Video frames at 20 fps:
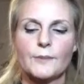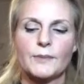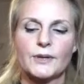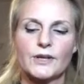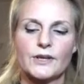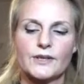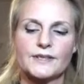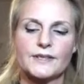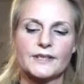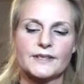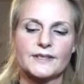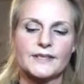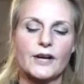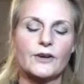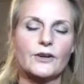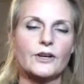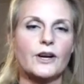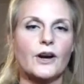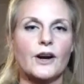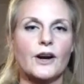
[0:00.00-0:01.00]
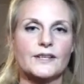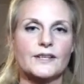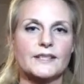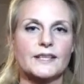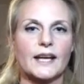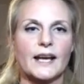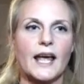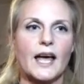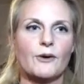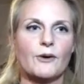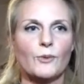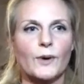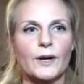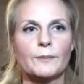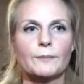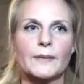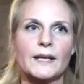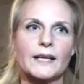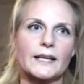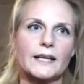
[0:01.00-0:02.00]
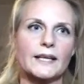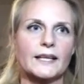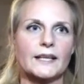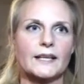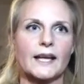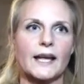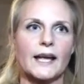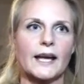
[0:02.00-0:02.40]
because the tarot cards can have one meaning in